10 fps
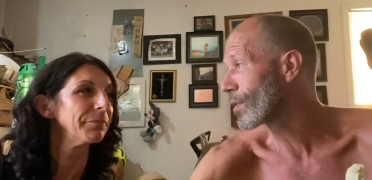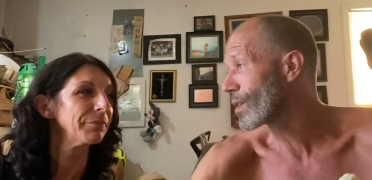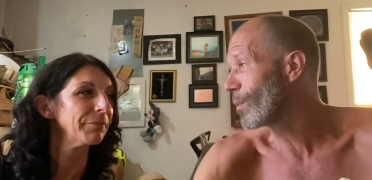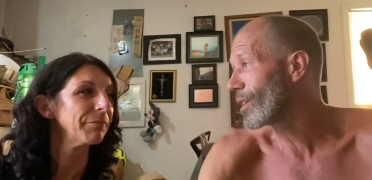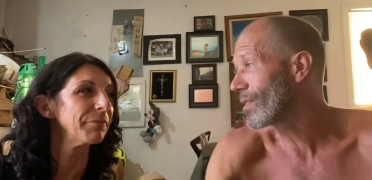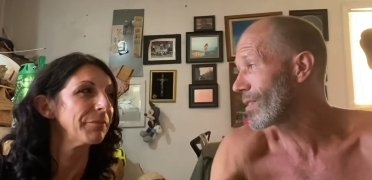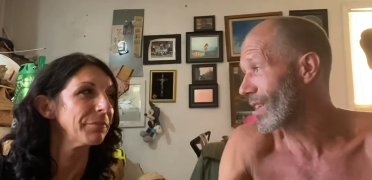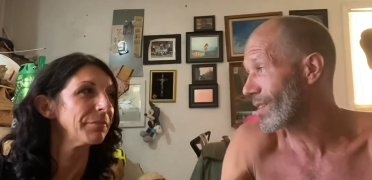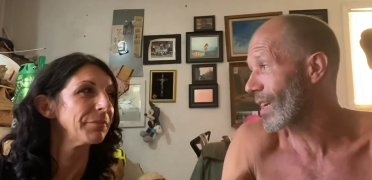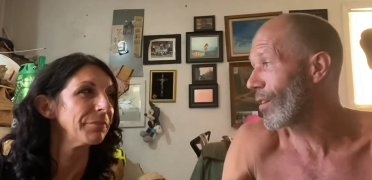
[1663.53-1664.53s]
Speaker 1: somebody
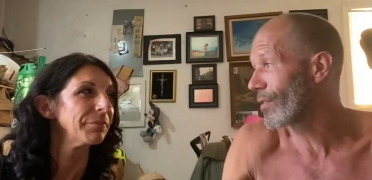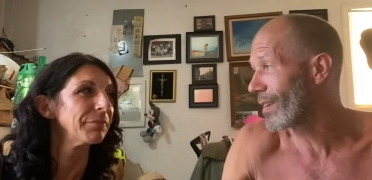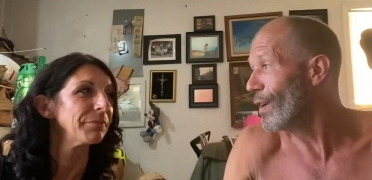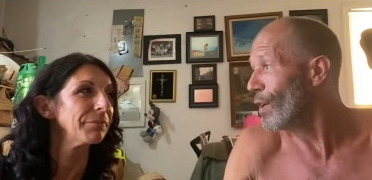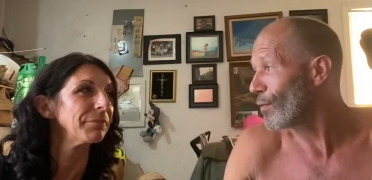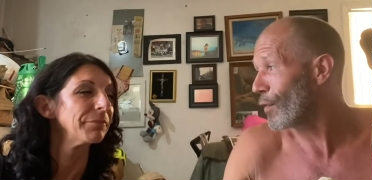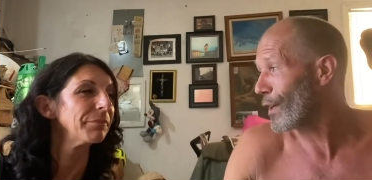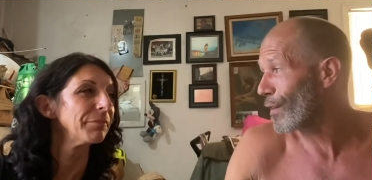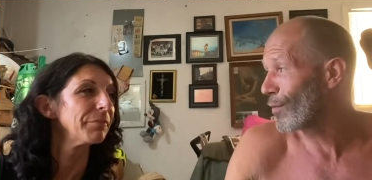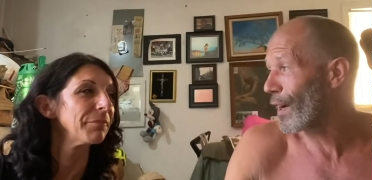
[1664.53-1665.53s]
says how the
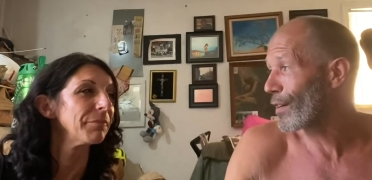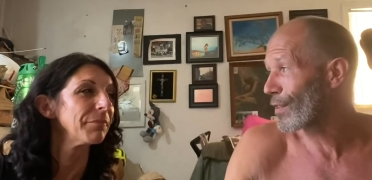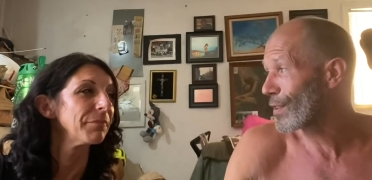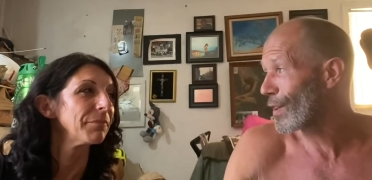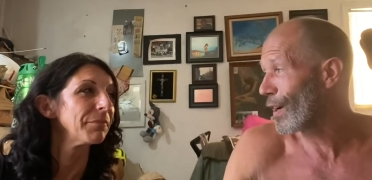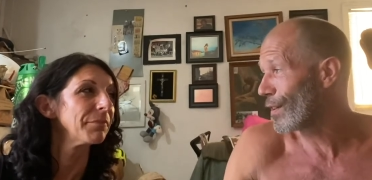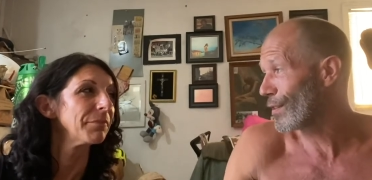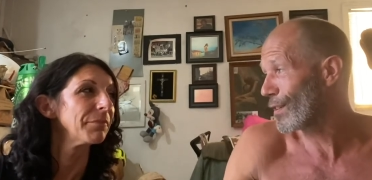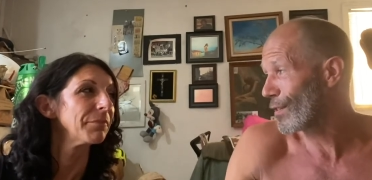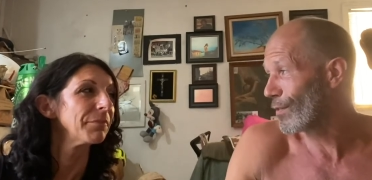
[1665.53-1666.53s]
fucking virus
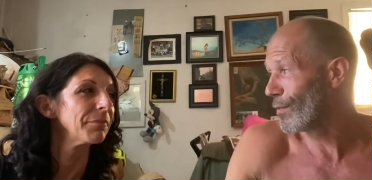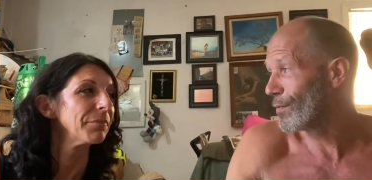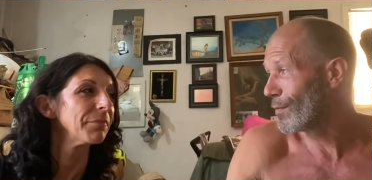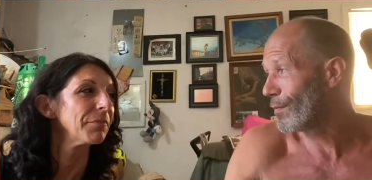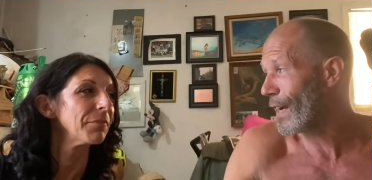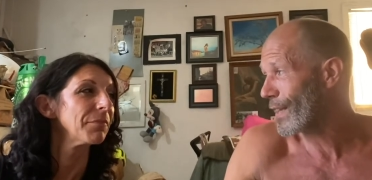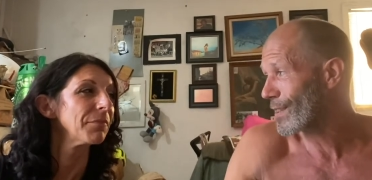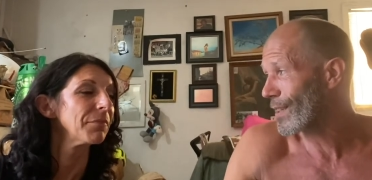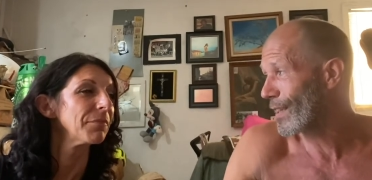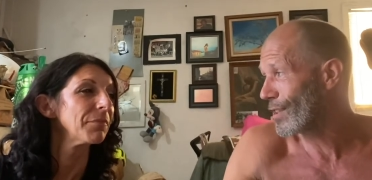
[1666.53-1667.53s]
uh,
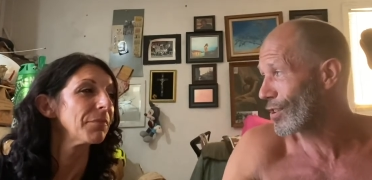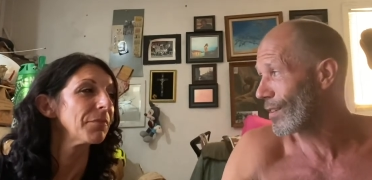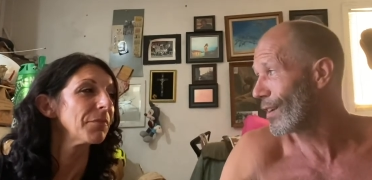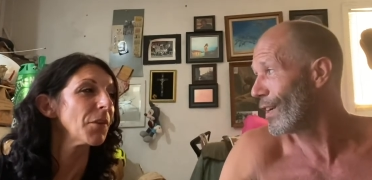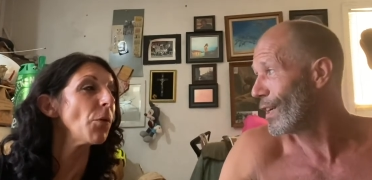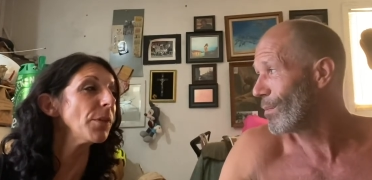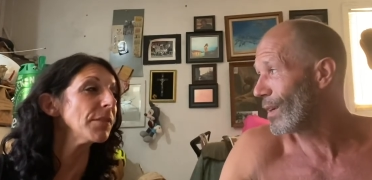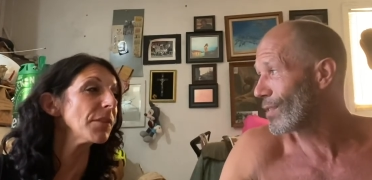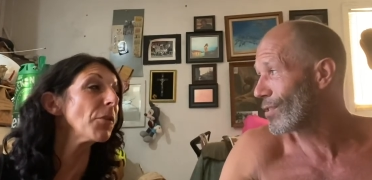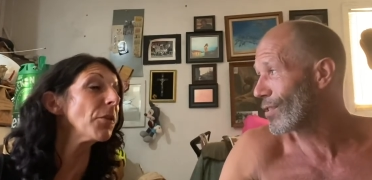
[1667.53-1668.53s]
vaccination oh,
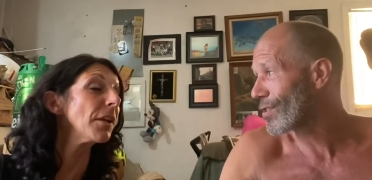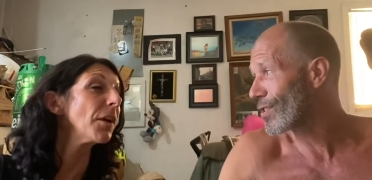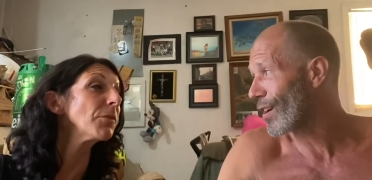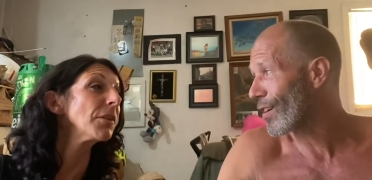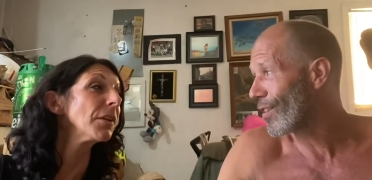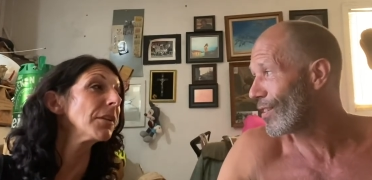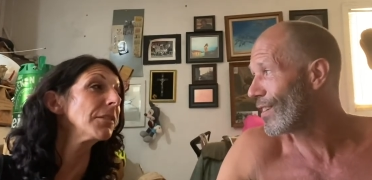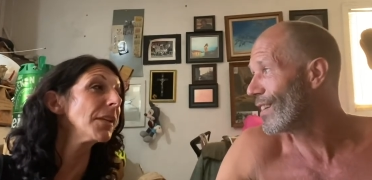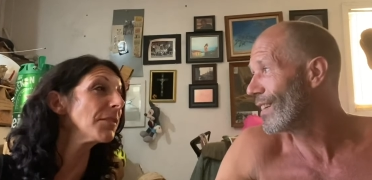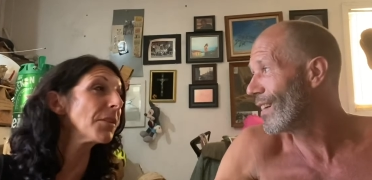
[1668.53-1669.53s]
makes you sterile.
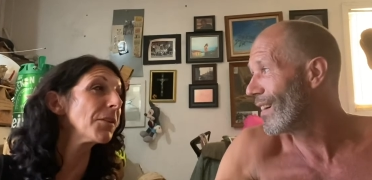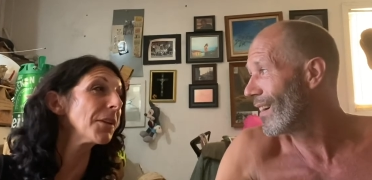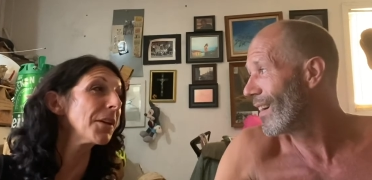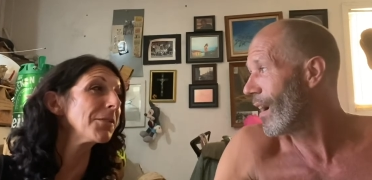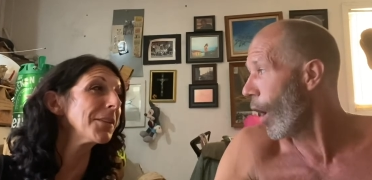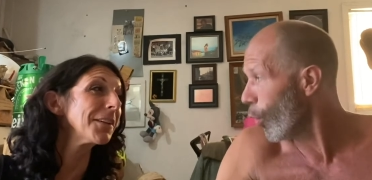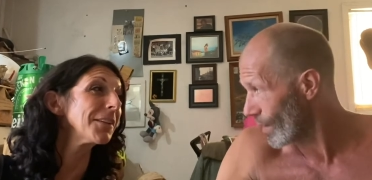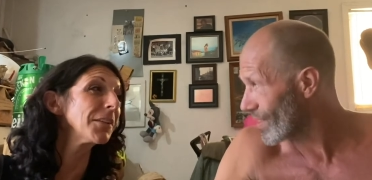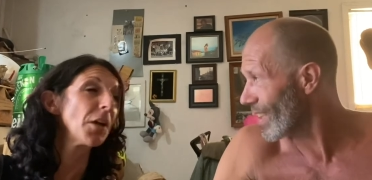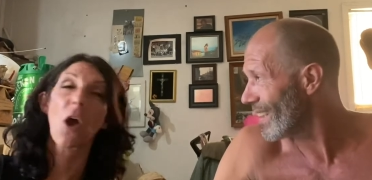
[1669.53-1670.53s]
Speaker 2: That's already out. Oh,
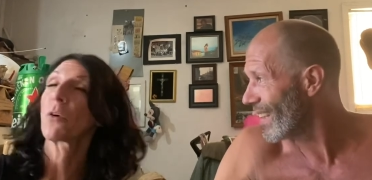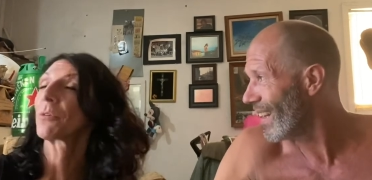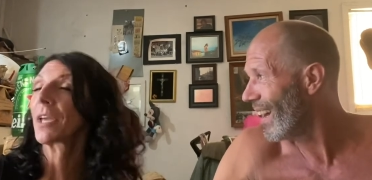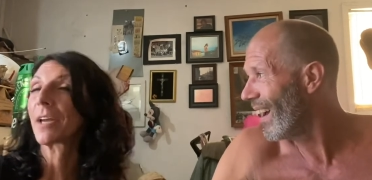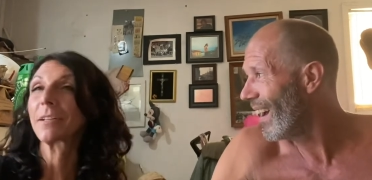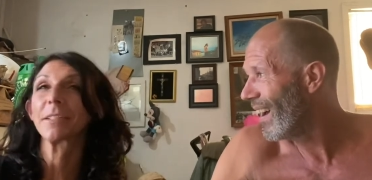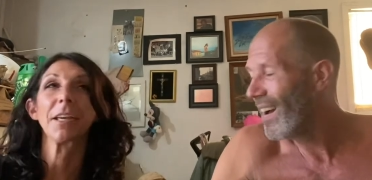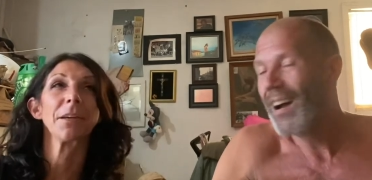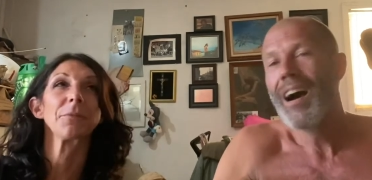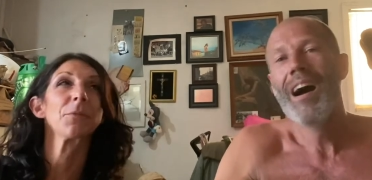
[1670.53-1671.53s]
there. Oh, is it? Oh yeah,
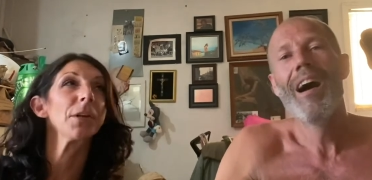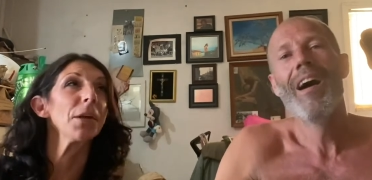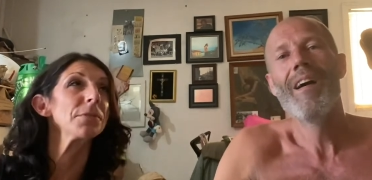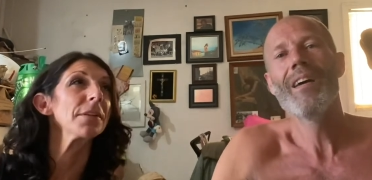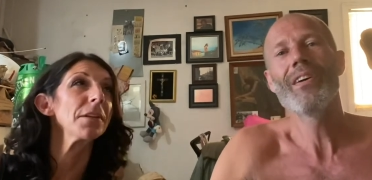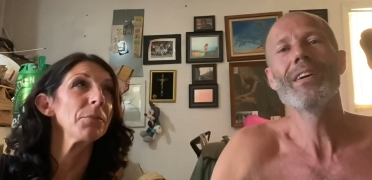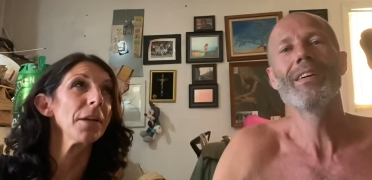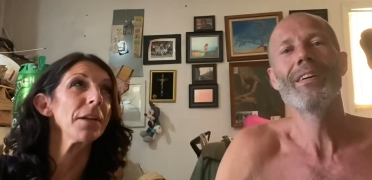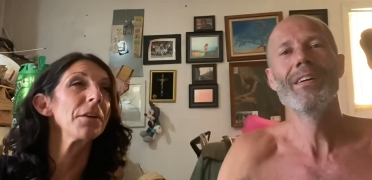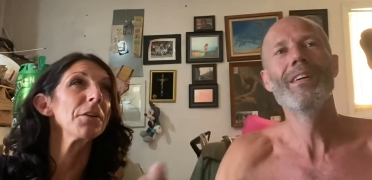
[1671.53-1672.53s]
yeah. When I was oh, getting
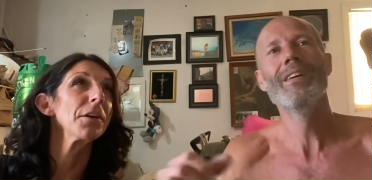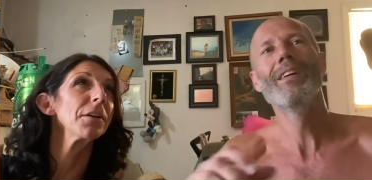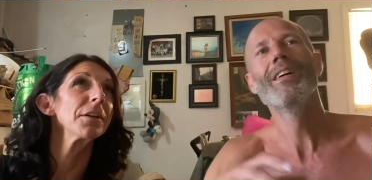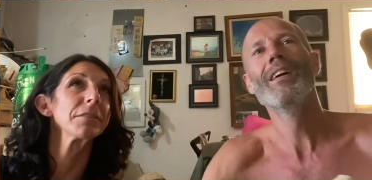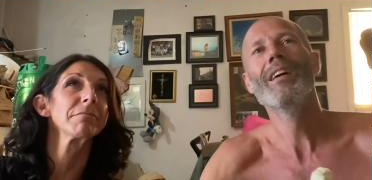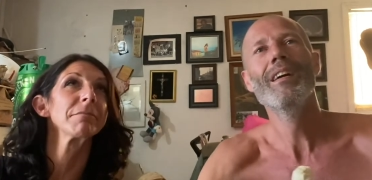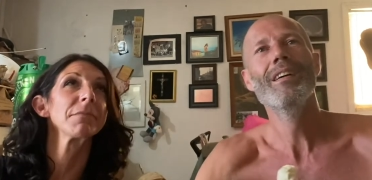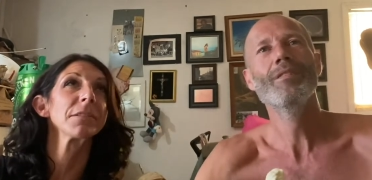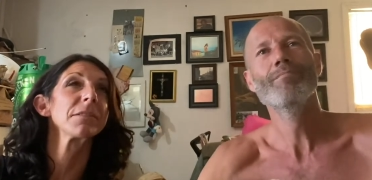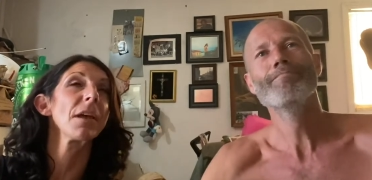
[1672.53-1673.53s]
my hair cut
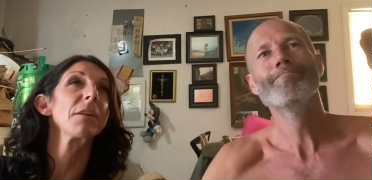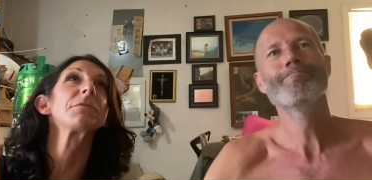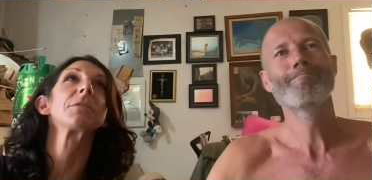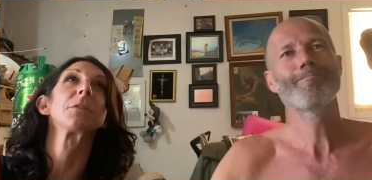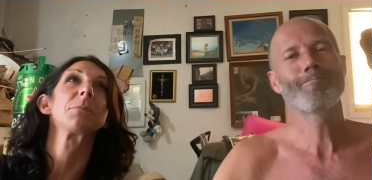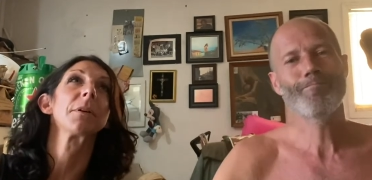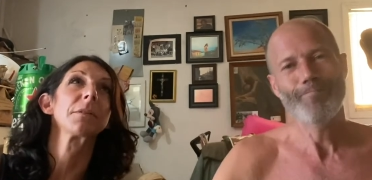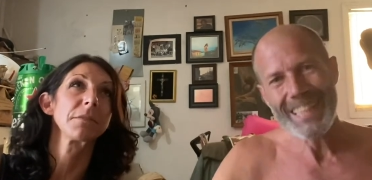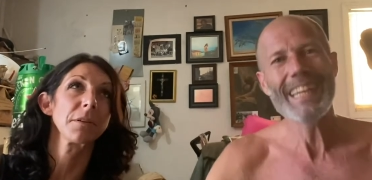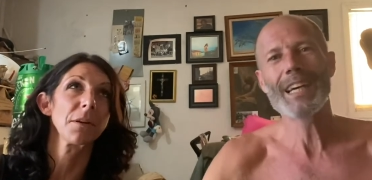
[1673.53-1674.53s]
several
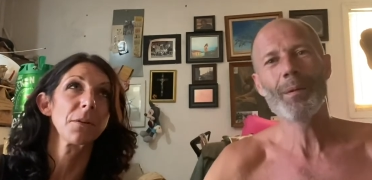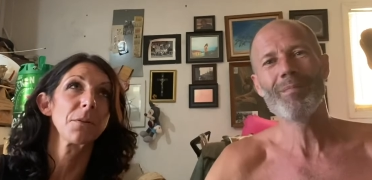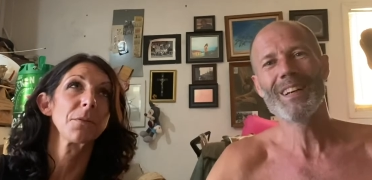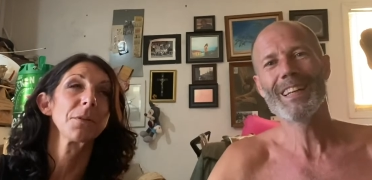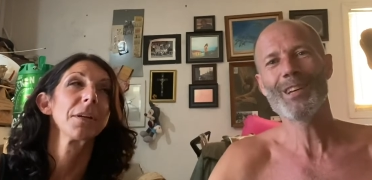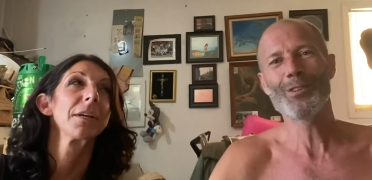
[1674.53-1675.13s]
months damn, ago, that